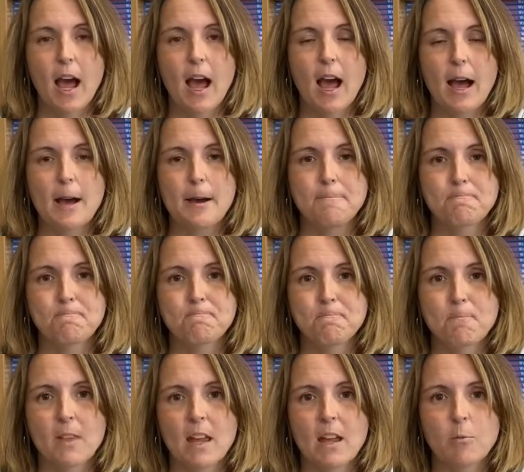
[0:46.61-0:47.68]

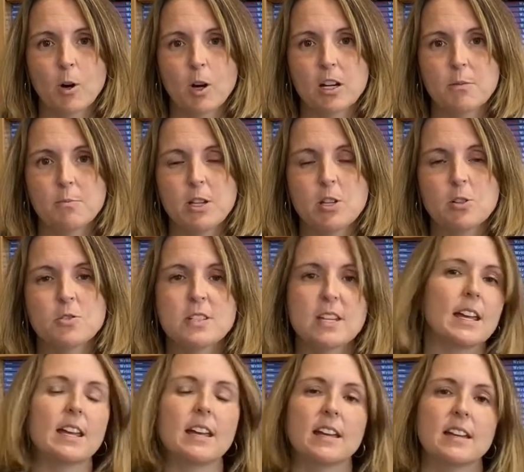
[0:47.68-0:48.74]
and we're going to be
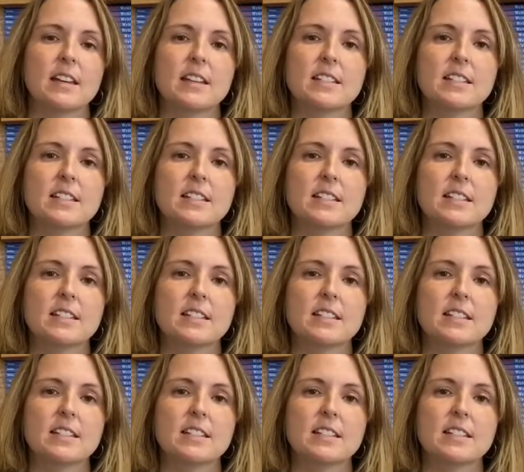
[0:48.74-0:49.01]
using